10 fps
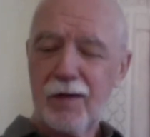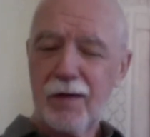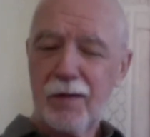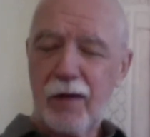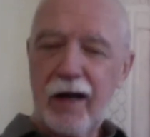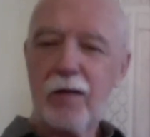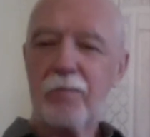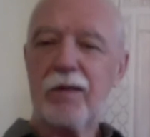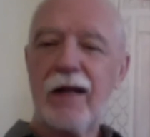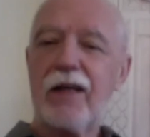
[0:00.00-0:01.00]
But I
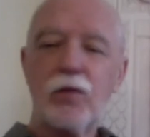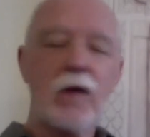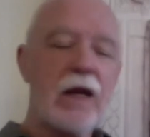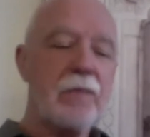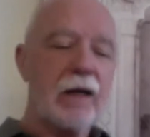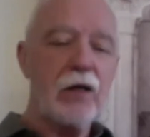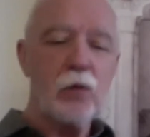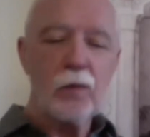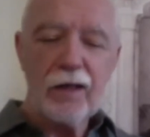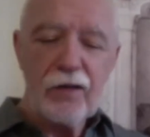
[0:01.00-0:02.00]
complained to anybody who
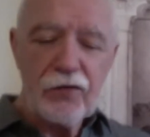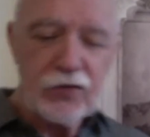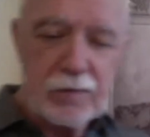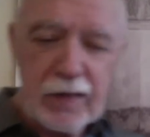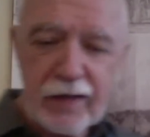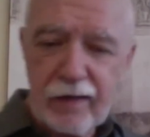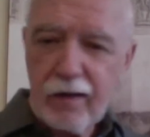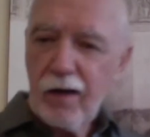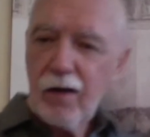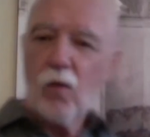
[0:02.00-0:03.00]
would listen to me that
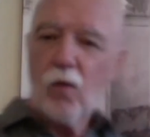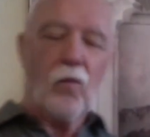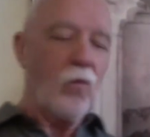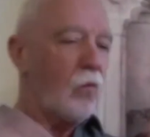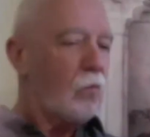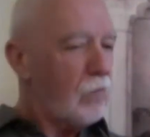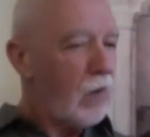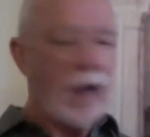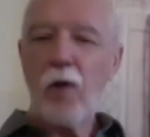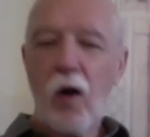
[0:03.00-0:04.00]

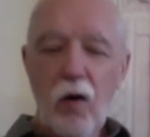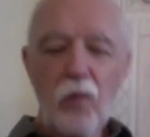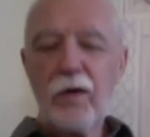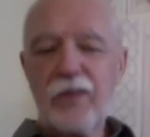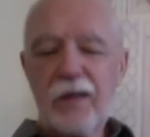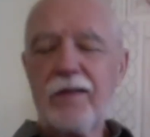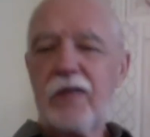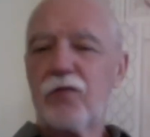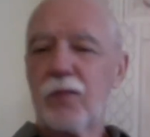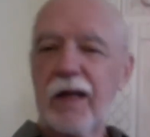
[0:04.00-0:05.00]
I'm always in
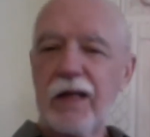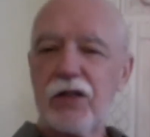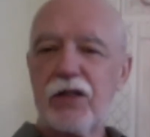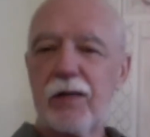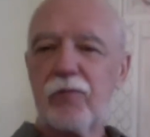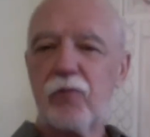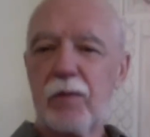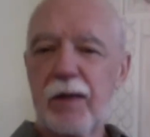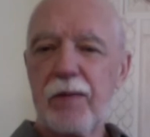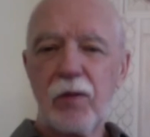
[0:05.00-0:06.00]
these relationships
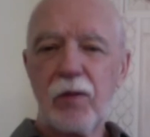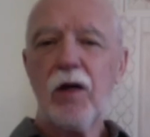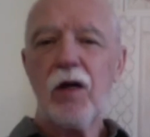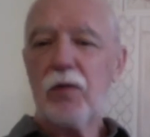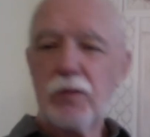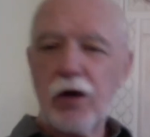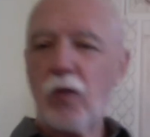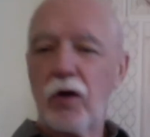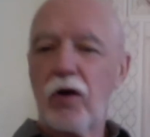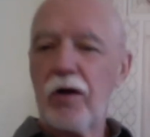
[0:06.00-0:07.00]
with people who
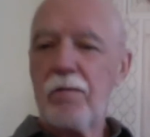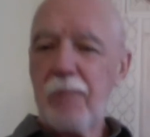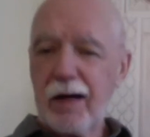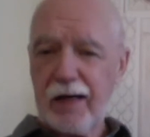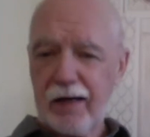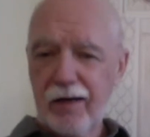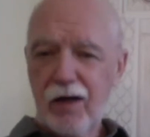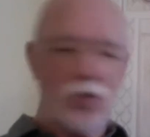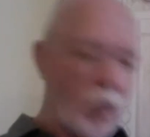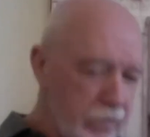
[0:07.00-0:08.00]
don't earn money,
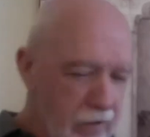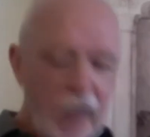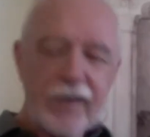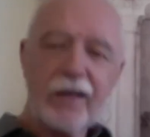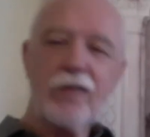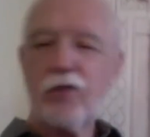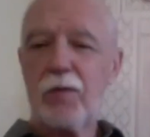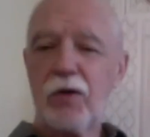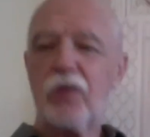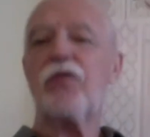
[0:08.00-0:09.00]
who are not
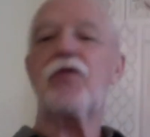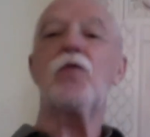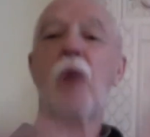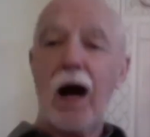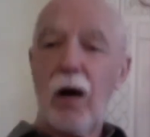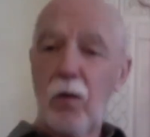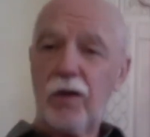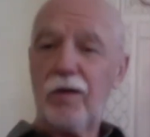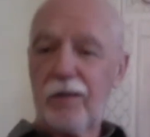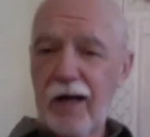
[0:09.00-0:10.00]
contributors to
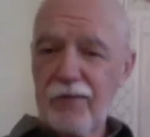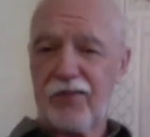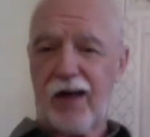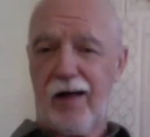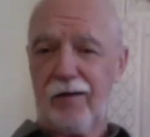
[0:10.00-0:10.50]
our lifestyle.